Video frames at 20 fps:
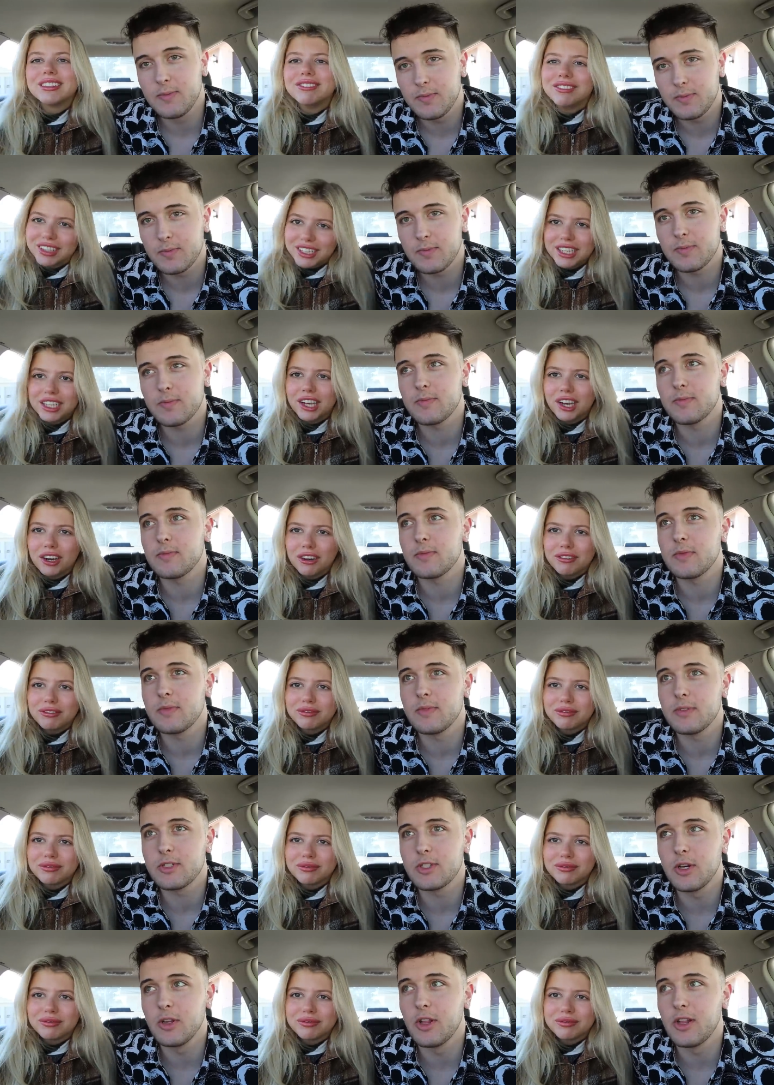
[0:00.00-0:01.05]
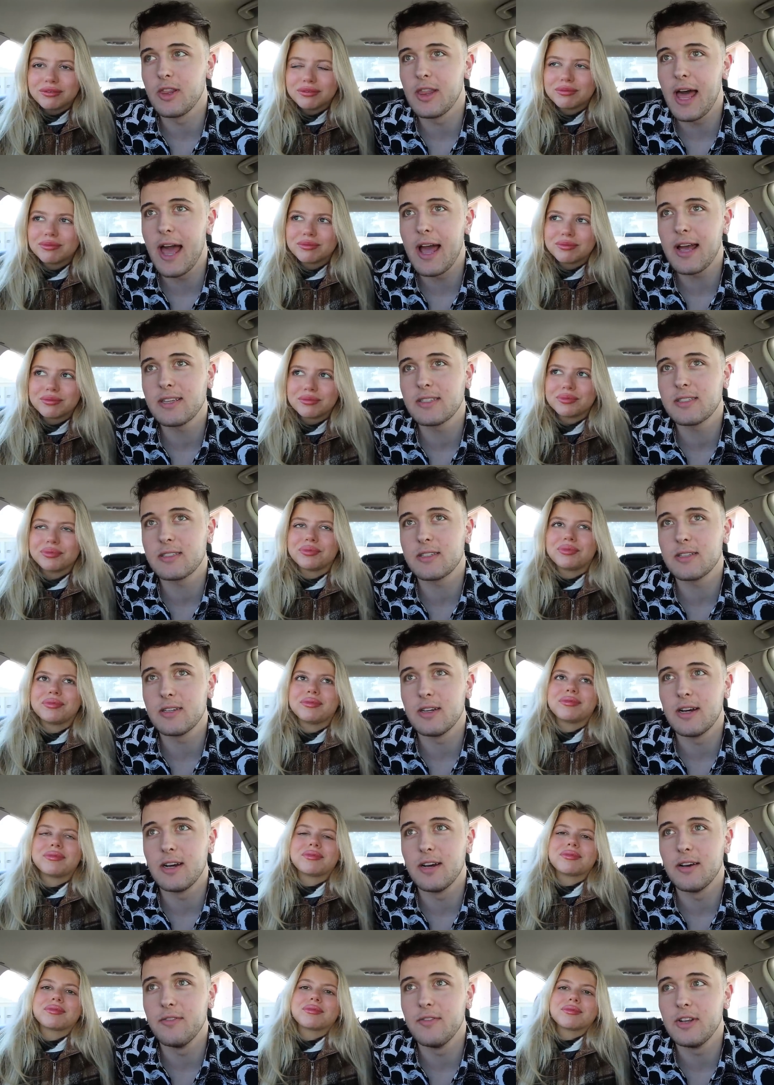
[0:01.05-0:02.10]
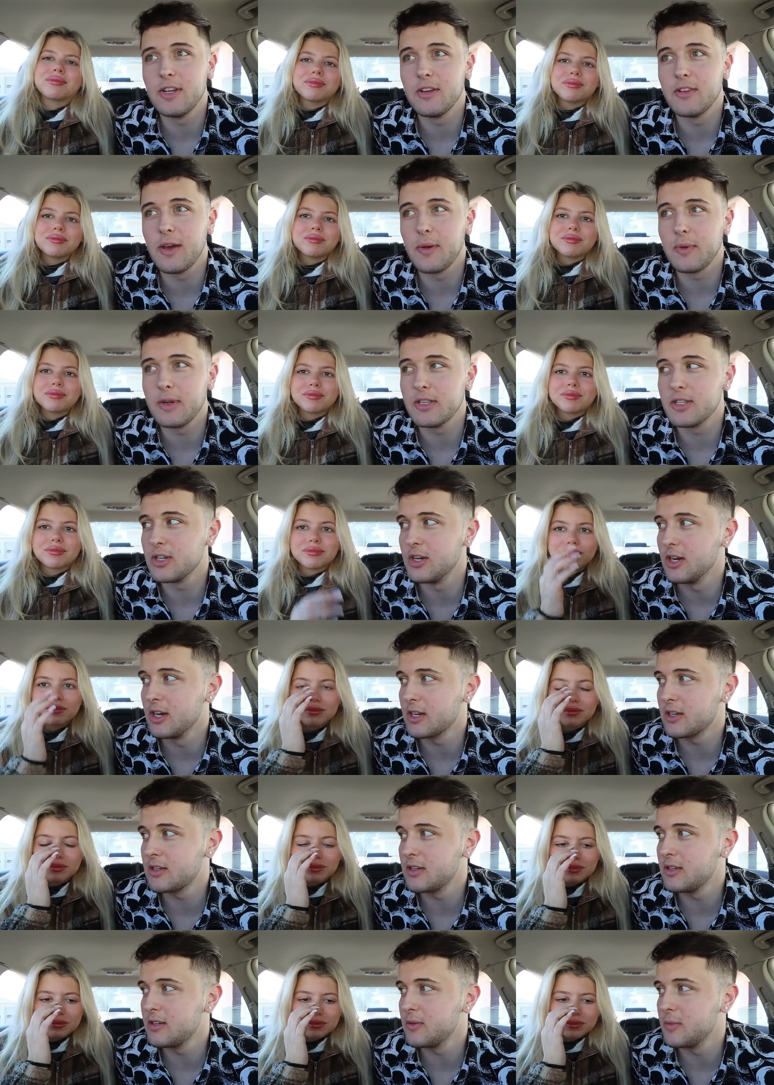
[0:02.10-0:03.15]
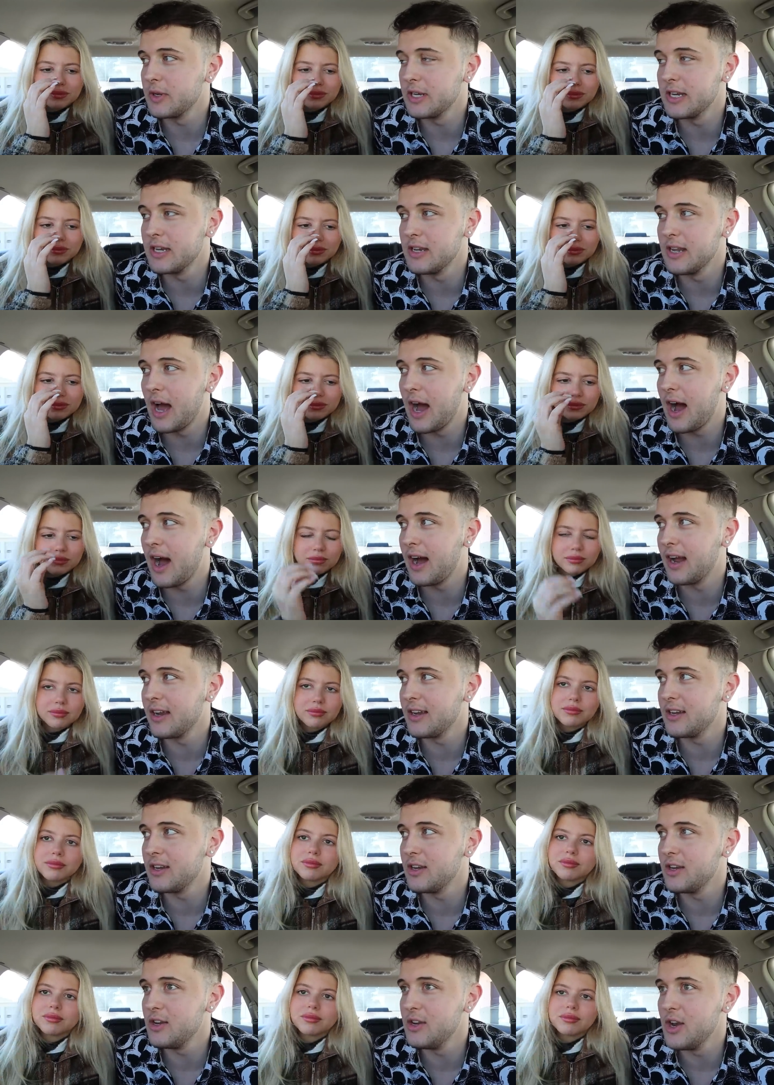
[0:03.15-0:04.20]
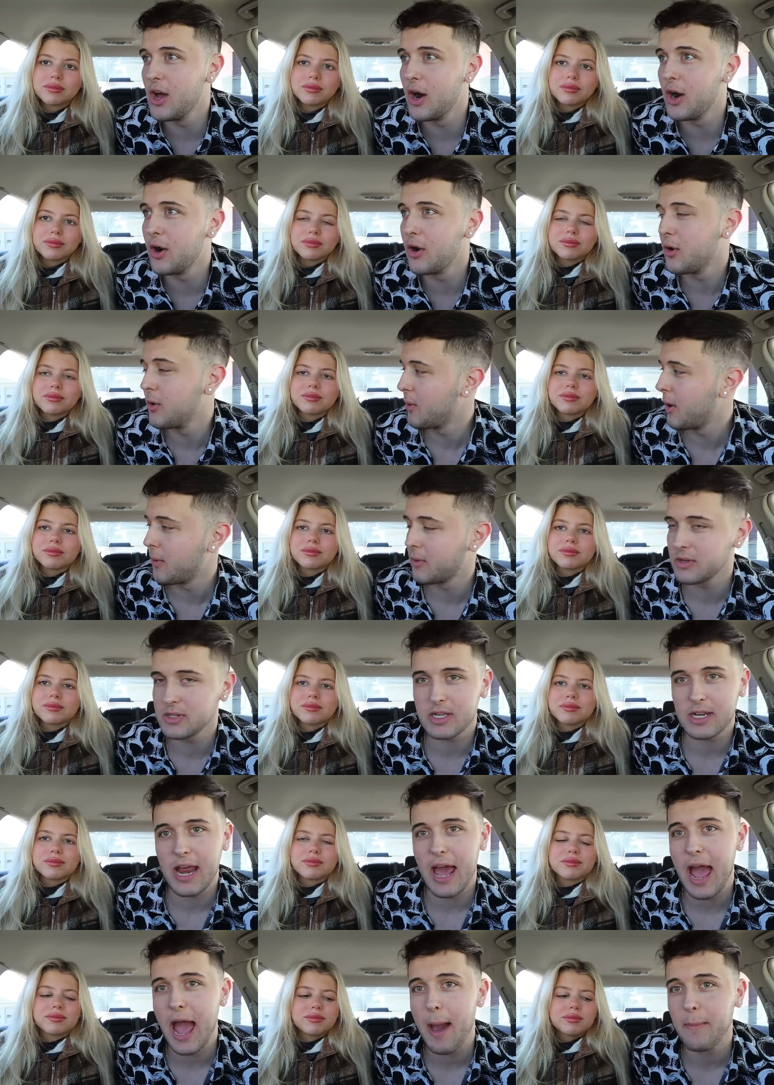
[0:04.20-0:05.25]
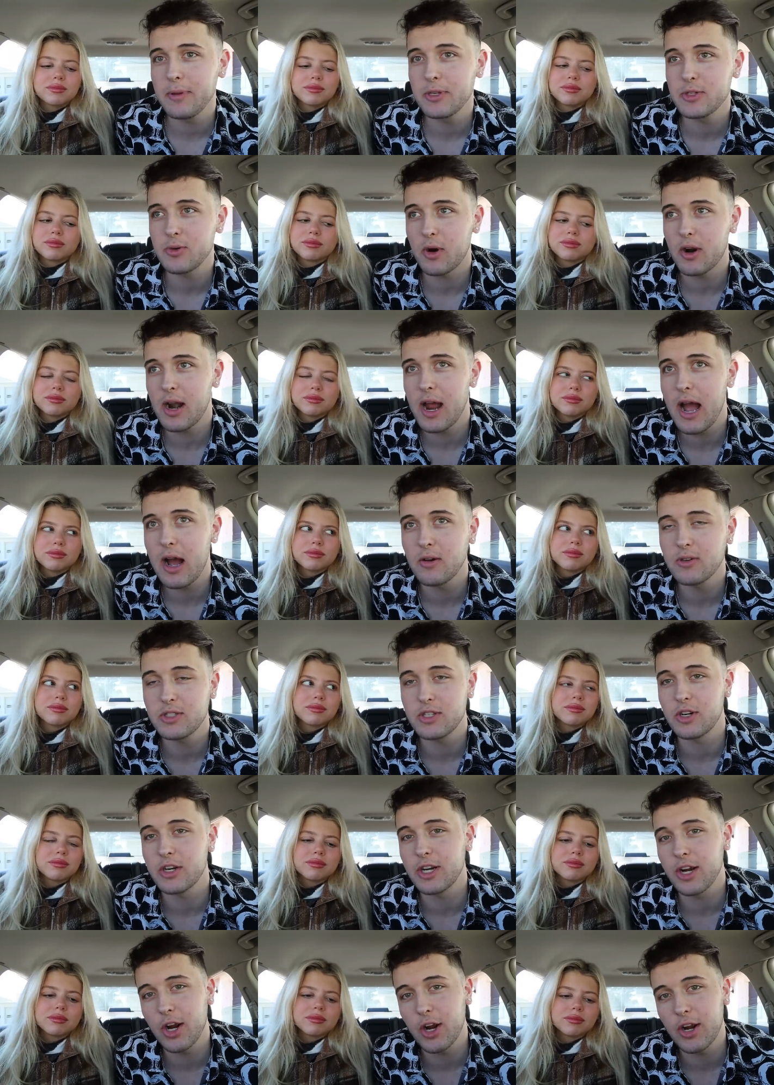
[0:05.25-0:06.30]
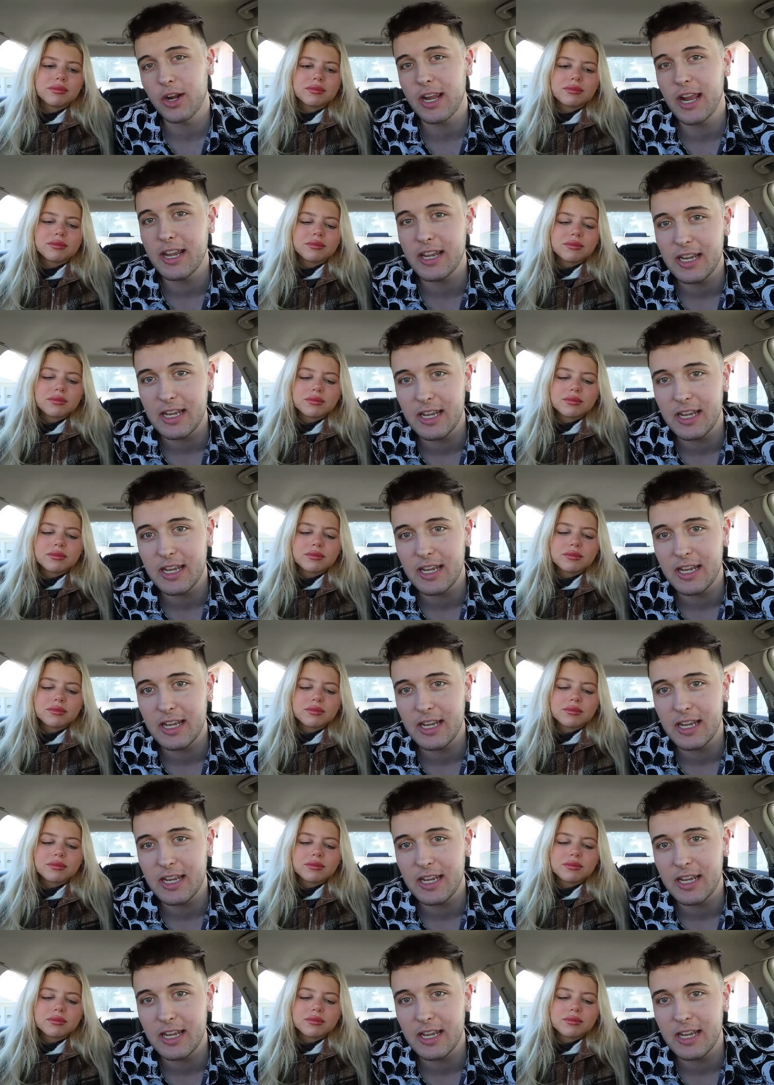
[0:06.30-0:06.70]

Speaker 1: video.
Speaker 2: So the last uh, video that we took, we did not know what was gonna happen to our house during Hurricane